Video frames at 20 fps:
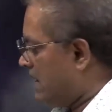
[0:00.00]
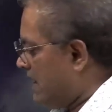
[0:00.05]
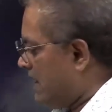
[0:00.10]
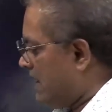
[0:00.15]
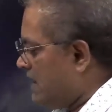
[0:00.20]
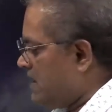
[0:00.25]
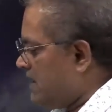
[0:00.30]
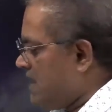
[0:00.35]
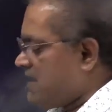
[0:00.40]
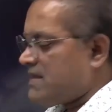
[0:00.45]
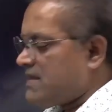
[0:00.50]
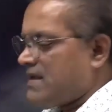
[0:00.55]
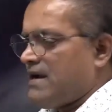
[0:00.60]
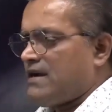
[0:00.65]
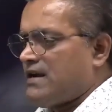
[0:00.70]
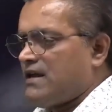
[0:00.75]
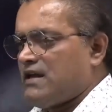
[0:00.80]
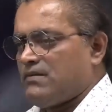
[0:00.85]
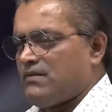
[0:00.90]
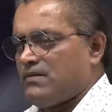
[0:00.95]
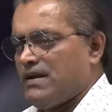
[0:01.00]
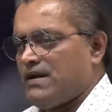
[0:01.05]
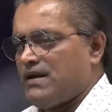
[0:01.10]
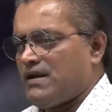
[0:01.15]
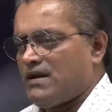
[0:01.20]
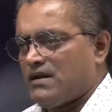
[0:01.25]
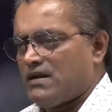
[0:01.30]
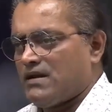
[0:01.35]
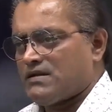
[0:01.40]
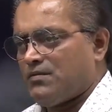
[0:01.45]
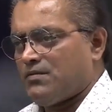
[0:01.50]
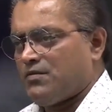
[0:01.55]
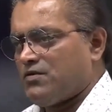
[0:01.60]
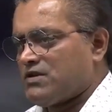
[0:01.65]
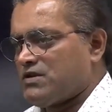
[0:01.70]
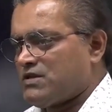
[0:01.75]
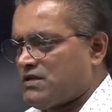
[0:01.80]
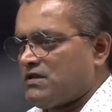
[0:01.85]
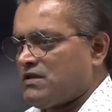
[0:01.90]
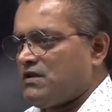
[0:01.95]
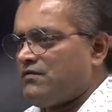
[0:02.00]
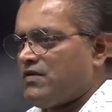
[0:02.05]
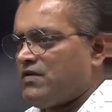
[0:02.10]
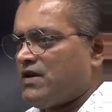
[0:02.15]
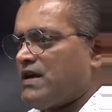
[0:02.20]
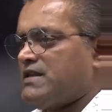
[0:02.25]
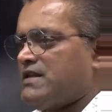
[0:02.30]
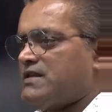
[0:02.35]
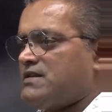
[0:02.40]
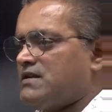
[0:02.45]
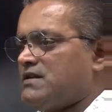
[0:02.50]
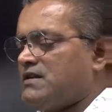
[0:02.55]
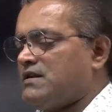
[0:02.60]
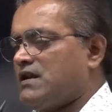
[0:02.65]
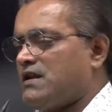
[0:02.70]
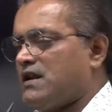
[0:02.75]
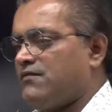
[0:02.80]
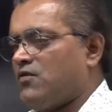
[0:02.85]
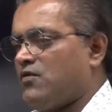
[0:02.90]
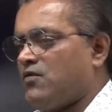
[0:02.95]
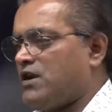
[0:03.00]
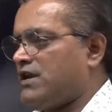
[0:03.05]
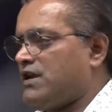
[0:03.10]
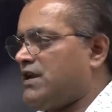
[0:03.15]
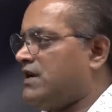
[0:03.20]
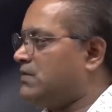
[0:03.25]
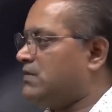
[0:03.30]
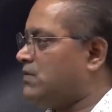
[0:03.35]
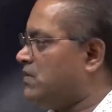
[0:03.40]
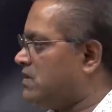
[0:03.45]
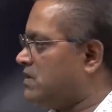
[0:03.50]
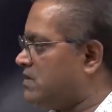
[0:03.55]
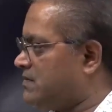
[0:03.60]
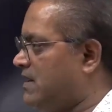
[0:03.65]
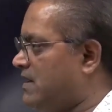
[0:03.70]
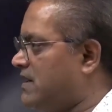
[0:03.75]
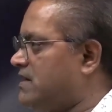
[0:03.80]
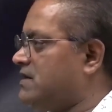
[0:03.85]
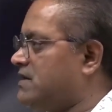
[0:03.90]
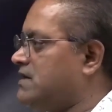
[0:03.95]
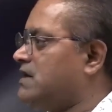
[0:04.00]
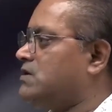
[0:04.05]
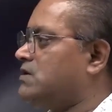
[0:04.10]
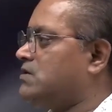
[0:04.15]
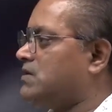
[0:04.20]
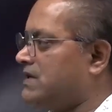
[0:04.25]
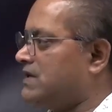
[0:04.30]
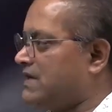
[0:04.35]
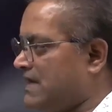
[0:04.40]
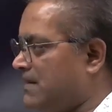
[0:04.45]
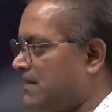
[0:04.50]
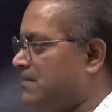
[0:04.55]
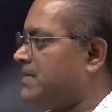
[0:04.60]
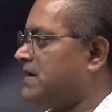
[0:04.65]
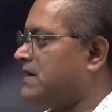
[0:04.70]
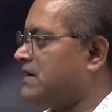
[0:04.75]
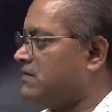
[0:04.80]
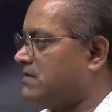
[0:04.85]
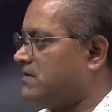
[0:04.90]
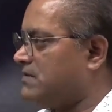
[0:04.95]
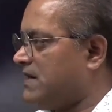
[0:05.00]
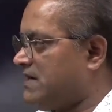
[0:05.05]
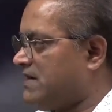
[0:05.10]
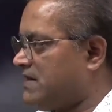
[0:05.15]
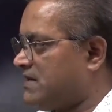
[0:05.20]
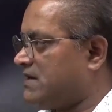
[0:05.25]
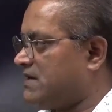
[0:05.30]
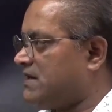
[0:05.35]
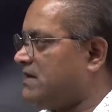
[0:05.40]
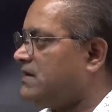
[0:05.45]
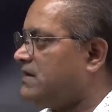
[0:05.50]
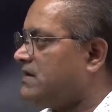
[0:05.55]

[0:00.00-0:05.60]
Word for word: In this entire vehicle, suppose if you consider a 48 volt battery and 20 ampere hour battery,